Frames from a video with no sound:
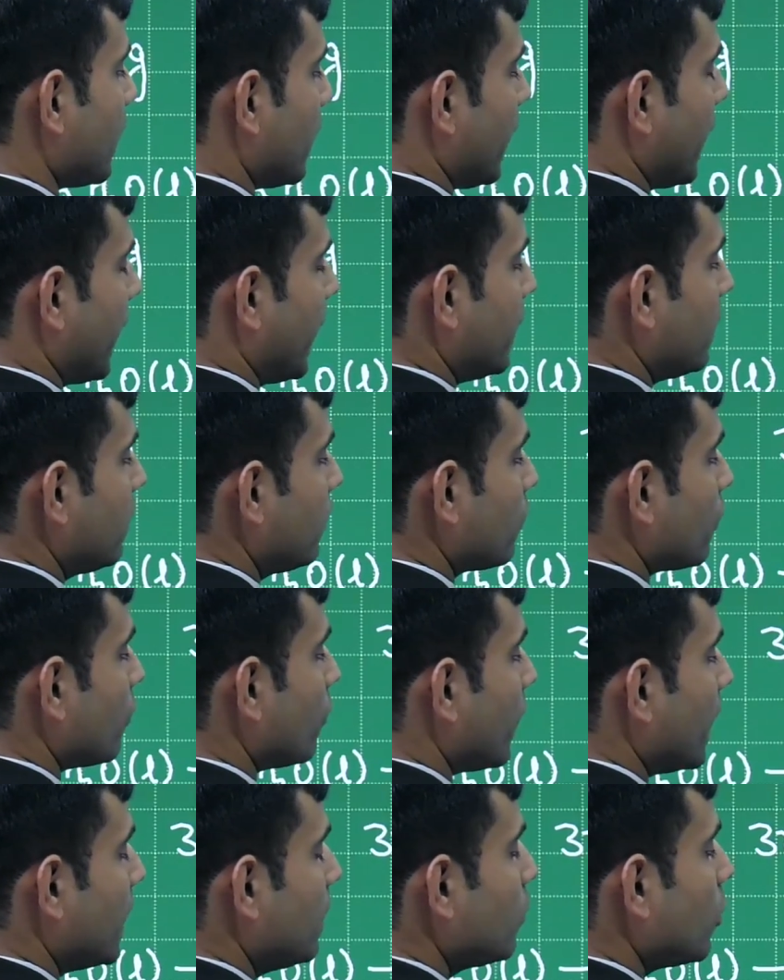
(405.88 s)
and
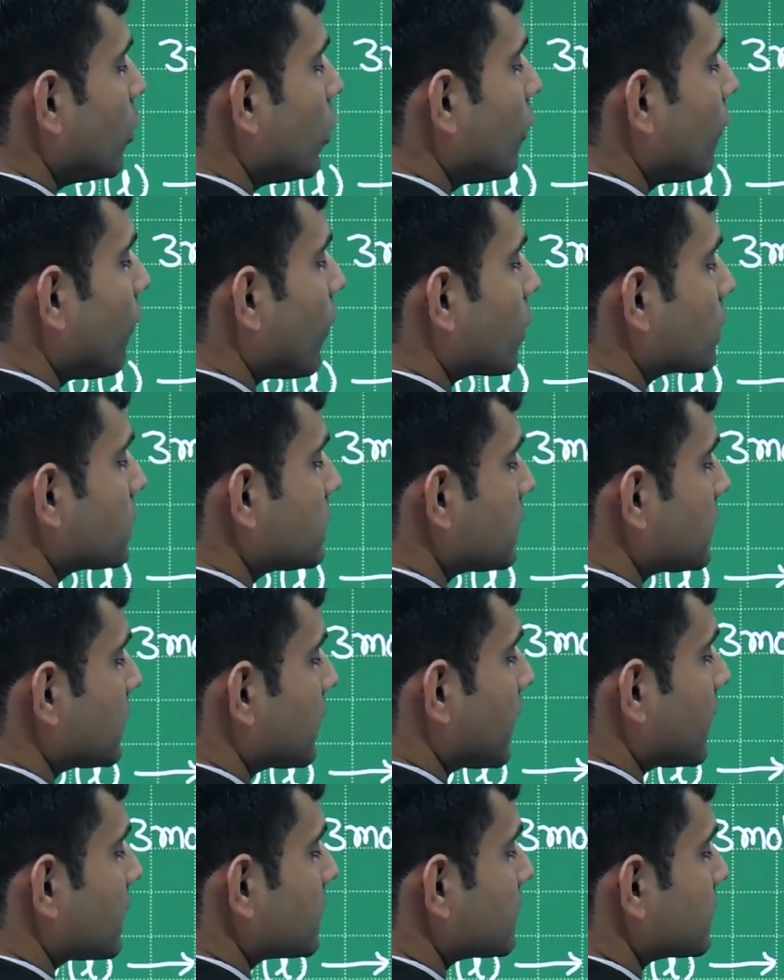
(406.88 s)
1 mole of
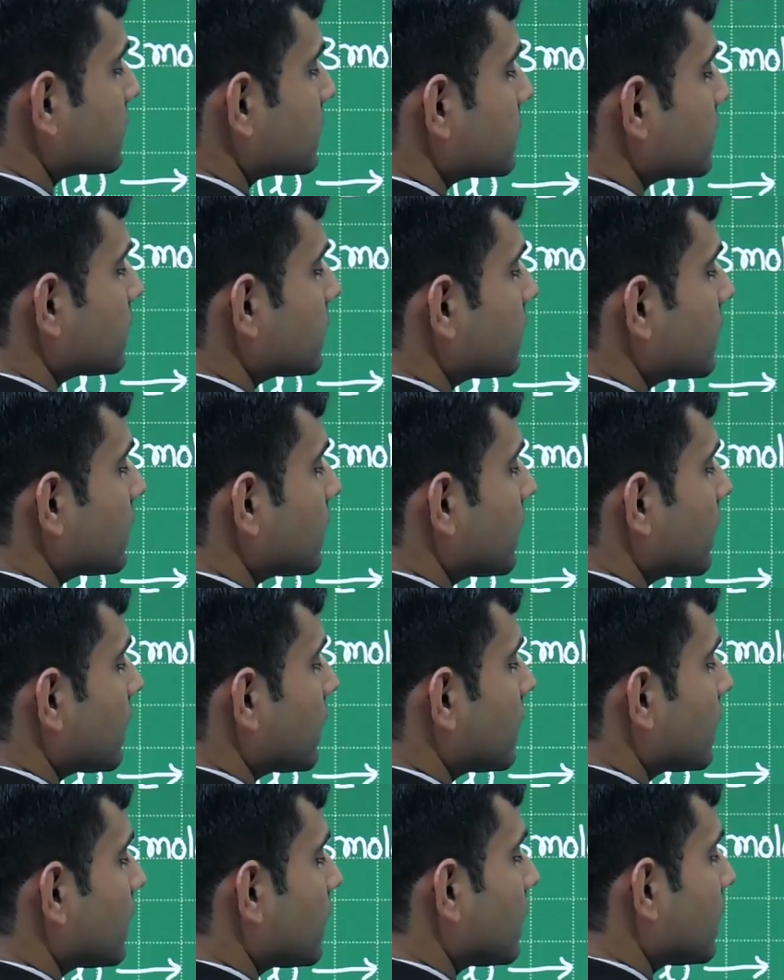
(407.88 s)
oxygen gas.
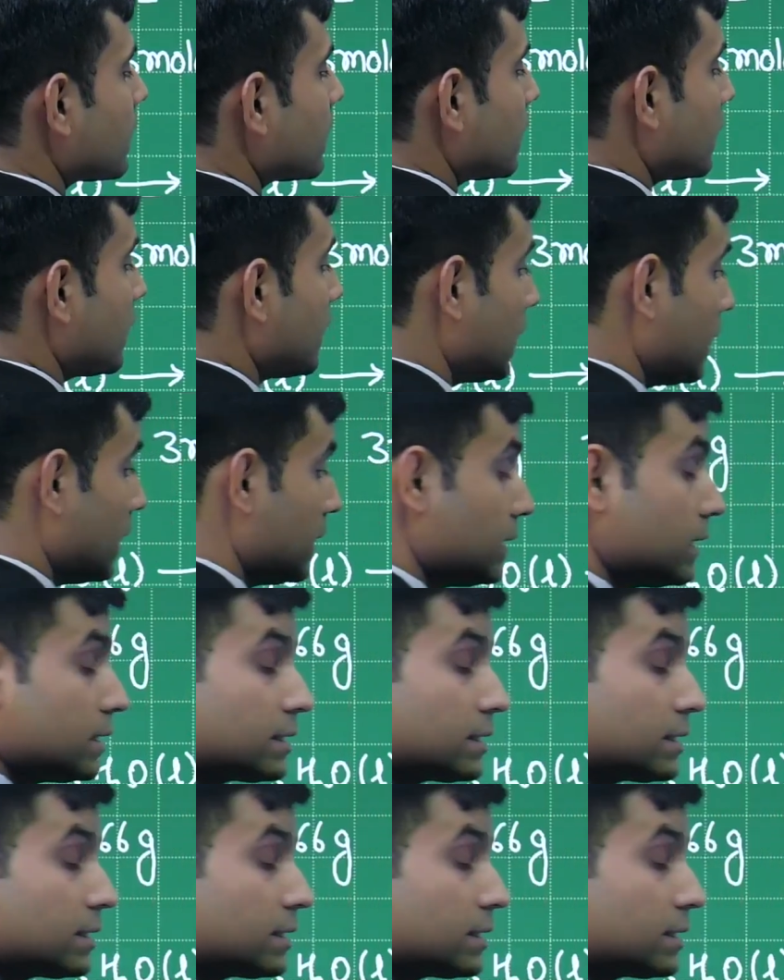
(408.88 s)
In